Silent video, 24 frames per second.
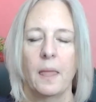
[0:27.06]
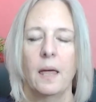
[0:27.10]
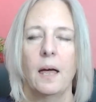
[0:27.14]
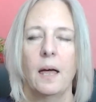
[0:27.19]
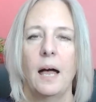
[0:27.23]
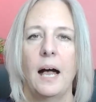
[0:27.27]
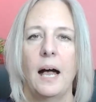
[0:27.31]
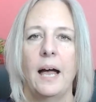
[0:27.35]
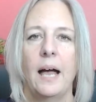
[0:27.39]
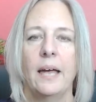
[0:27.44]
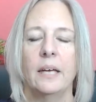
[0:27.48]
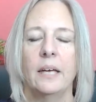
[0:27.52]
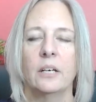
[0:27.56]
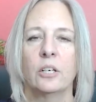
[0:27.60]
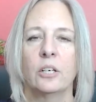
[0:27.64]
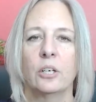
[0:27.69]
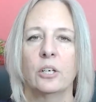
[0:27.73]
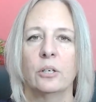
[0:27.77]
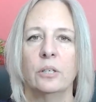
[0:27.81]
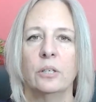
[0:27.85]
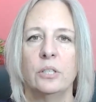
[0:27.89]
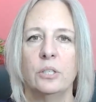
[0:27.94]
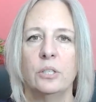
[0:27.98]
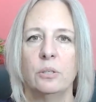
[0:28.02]
I
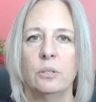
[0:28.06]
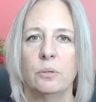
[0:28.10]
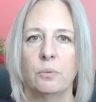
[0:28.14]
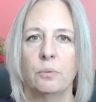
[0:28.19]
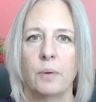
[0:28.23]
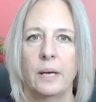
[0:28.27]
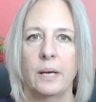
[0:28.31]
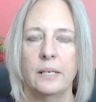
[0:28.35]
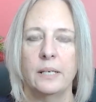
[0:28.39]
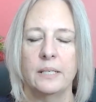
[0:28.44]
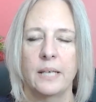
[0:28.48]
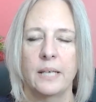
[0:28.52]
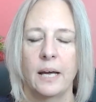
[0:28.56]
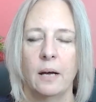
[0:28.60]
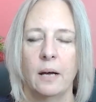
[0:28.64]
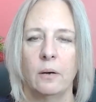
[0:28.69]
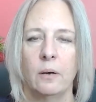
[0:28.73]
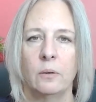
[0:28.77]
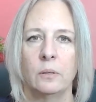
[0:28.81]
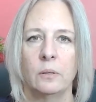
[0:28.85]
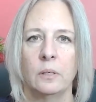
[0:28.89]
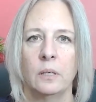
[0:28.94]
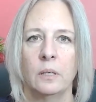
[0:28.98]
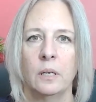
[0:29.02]
encourage you to write
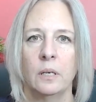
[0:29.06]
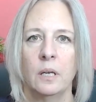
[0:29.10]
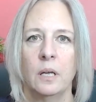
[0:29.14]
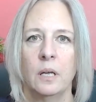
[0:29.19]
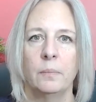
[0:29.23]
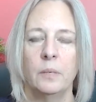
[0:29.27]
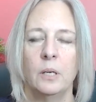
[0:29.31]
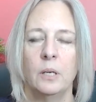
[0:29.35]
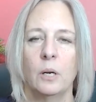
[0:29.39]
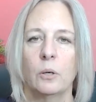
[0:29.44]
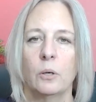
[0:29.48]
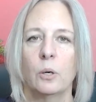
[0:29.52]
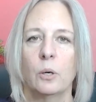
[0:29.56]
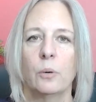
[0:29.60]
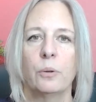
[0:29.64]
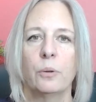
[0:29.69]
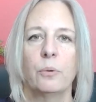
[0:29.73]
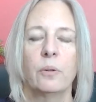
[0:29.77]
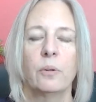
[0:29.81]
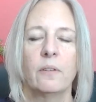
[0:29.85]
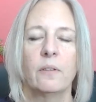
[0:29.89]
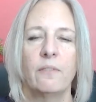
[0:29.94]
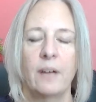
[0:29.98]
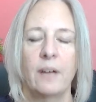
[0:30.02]
down, go through
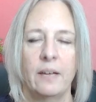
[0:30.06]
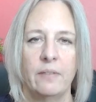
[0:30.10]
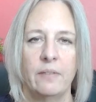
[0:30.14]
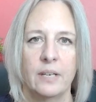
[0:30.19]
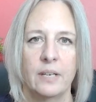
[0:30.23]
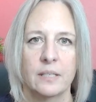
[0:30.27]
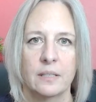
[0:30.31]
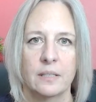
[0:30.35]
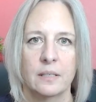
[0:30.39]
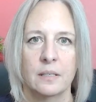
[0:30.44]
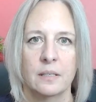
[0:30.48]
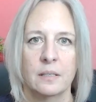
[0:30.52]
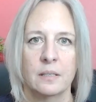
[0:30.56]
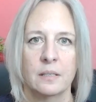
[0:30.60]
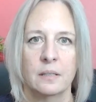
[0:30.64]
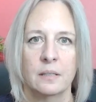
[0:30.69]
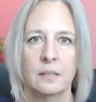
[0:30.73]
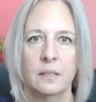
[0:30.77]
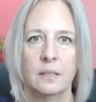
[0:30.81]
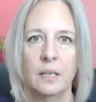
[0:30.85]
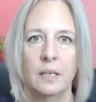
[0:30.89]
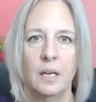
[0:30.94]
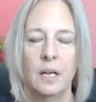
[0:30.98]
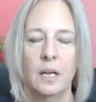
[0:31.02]
the 5 S's.
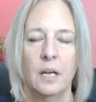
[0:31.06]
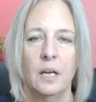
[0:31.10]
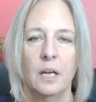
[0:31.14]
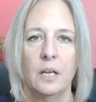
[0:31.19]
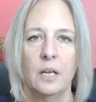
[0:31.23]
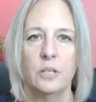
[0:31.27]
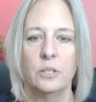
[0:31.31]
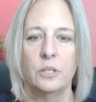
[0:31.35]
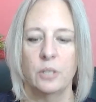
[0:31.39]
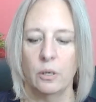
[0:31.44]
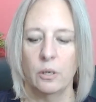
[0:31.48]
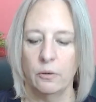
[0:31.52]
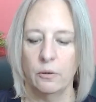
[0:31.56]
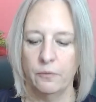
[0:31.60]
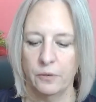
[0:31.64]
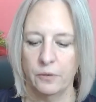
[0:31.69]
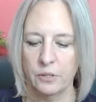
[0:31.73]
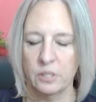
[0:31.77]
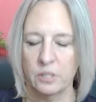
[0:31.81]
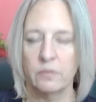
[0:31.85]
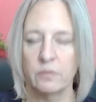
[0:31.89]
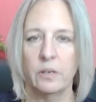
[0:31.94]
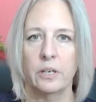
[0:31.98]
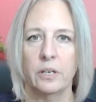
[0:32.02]
So
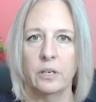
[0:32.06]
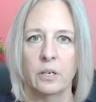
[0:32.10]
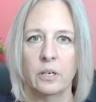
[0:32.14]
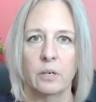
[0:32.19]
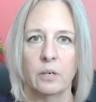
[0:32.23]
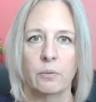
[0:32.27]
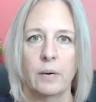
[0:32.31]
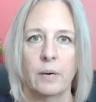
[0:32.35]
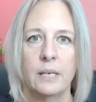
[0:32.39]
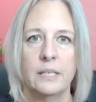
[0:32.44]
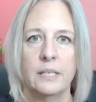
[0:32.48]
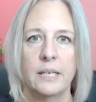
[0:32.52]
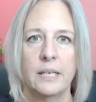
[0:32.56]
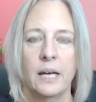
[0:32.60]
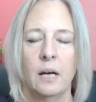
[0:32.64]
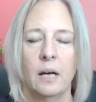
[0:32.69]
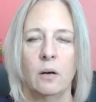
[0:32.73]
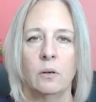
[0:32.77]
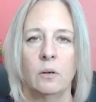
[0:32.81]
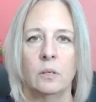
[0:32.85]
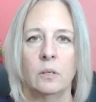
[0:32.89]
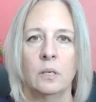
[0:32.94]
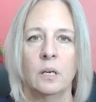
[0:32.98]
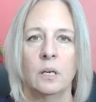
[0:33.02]
first of all, you're going to write
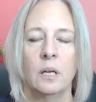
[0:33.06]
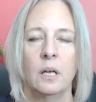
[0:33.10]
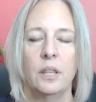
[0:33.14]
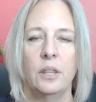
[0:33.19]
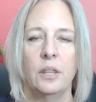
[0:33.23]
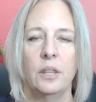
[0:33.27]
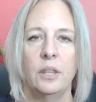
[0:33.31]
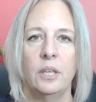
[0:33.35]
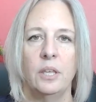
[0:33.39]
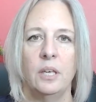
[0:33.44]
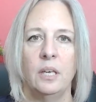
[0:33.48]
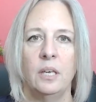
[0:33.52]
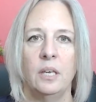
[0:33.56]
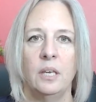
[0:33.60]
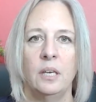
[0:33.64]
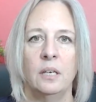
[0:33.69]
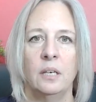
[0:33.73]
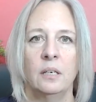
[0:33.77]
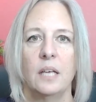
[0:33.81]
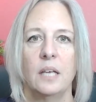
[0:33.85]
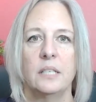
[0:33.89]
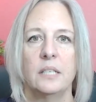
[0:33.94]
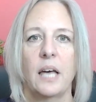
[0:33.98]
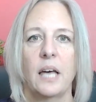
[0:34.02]
down
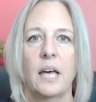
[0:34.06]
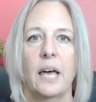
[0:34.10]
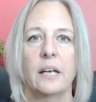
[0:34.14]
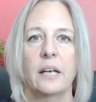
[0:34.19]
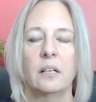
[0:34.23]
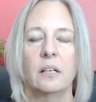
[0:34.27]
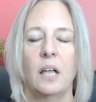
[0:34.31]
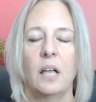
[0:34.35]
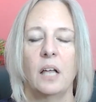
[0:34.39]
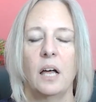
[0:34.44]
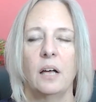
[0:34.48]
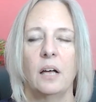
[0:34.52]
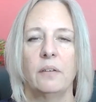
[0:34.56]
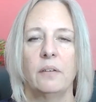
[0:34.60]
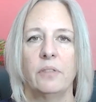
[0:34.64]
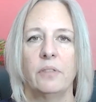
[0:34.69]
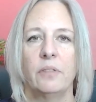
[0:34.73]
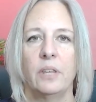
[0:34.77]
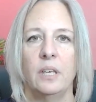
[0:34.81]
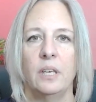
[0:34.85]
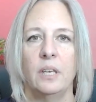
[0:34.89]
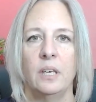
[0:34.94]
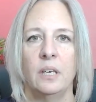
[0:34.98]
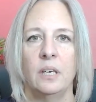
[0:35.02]
the title of
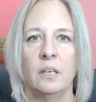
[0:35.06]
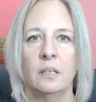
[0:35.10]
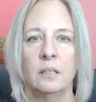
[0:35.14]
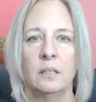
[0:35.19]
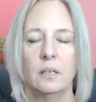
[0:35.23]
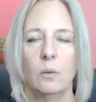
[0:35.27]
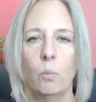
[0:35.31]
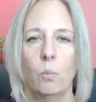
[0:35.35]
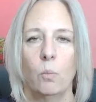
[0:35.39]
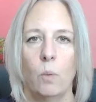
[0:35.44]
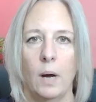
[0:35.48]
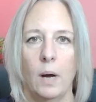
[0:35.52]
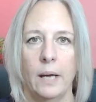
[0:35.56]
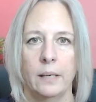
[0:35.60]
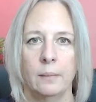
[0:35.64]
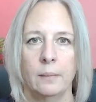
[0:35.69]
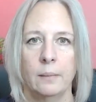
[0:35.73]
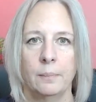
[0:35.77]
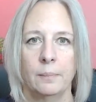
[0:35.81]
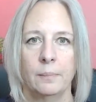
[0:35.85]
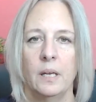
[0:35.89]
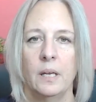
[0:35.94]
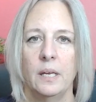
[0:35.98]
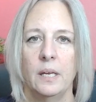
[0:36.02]
the wine.
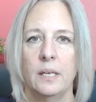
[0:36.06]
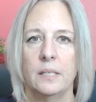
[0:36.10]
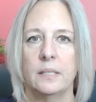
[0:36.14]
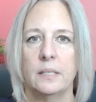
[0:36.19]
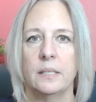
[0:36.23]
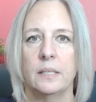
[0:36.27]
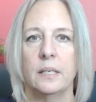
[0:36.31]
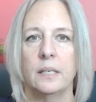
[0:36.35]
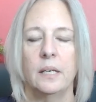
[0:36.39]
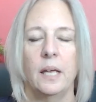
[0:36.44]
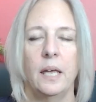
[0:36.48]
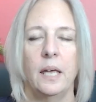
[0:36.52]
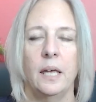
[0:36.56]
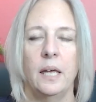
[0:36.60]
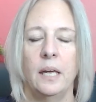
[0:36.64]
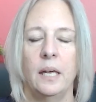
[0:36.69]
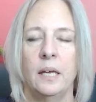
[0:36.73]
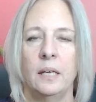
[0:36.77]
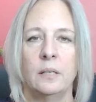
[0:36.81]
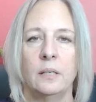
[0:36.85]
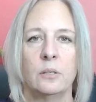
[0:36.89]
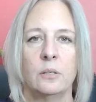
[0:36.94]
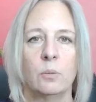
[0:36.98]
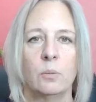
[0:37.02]
Is it
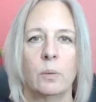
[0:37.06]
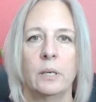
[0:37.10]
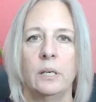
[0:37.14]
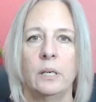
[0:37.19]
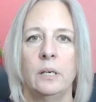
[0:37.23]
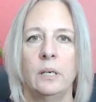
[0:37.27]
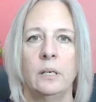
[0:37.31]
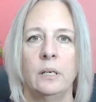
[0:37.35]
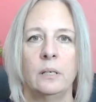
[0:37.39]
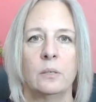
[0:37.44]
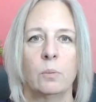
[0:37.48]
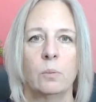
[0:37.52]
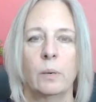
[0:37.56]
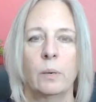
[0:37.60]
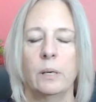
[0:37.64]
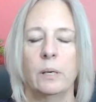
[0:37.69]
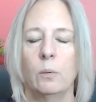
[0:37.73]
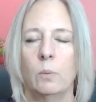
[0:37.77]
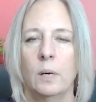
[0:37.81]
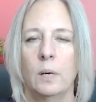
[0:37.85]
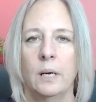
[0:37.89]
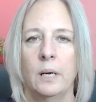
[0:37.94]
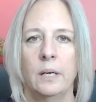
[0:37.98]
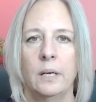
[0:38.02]
a
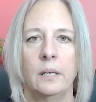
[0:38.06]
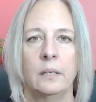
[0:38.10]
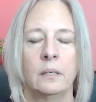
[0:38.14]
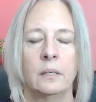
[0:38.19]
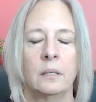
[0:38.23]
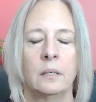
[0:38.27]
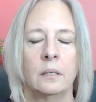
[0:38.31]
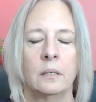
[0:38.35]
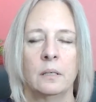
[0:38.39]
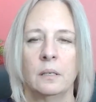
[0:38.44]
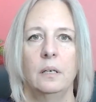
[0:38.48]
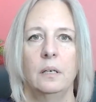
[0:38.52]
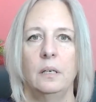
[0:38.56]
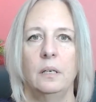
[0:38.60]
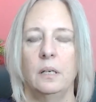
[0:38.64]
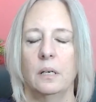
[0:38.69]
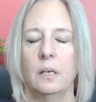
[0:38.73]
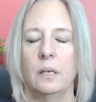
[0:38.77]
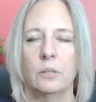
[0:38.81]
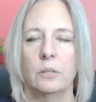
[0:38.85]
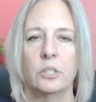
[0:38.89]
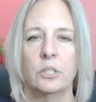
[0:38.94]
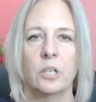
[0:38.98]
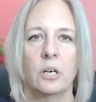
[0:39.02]
2021,
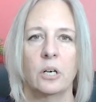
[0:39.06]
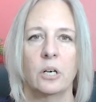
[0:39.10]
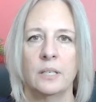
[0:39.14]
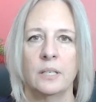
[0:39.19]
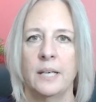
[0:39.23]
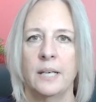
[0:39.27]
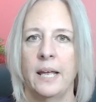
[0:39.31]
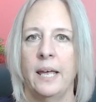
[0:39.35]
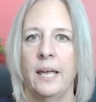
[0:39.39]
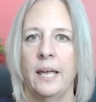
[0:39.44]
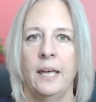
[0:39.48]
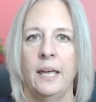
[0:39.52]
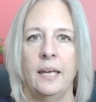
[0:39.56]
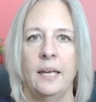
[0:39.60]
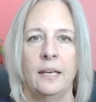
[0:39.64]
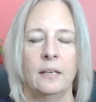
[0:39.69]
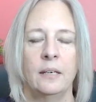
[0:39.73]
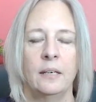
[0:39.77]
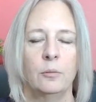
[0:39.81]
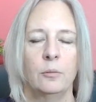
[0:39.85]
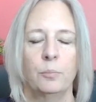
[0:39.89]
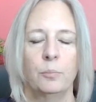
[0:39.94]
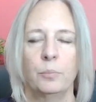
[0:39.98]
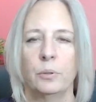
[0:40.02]
Chardonnay?
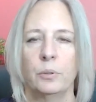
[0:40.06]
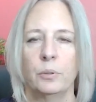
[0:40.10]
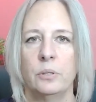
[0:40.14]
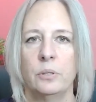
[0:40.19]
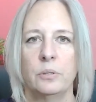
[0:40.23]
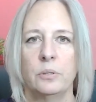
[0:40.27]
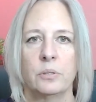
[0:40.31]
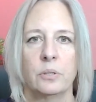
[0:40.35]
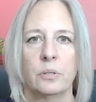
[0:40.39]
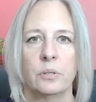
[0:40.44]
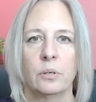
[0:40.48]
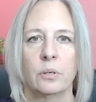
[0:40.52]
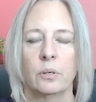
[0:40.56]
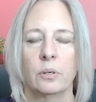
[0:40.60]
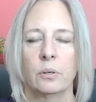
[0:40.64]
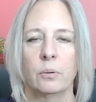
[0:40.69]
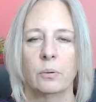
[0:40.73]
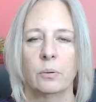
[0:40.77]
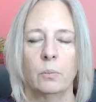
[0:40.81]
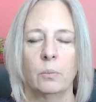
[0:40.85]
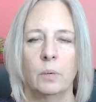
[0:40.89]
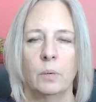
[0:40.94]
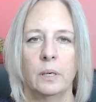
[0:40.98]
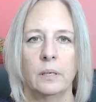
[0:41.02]
Producer
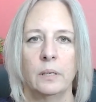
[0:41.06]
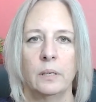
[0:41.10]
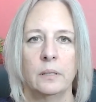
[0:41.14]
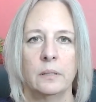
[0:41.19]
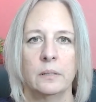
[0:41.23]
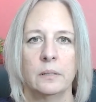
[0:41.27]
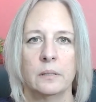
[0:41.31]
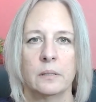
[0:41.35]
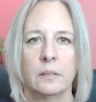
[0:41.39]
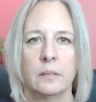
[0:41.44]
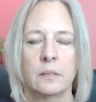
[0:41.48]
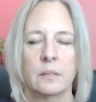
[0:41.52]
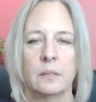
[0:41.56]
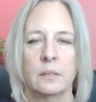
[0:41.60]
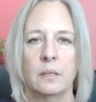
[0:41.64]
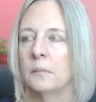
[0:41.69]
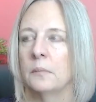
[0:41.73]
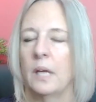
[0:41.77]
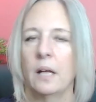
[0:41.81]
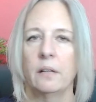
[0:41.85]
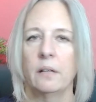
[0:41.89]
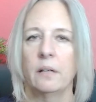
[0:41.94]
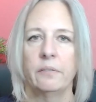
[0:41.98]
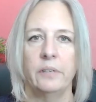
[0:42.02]
was
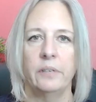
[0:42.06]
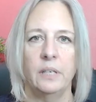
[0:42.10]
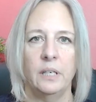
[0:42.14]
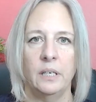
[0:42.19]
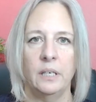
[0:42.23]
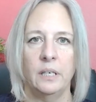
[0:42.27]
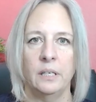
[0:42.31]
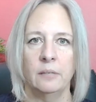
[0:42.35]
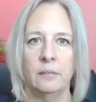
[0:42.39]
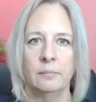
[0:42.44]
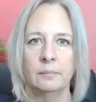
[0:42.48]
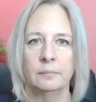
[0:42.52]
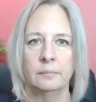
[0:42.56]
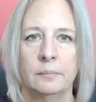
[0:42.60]
LVE.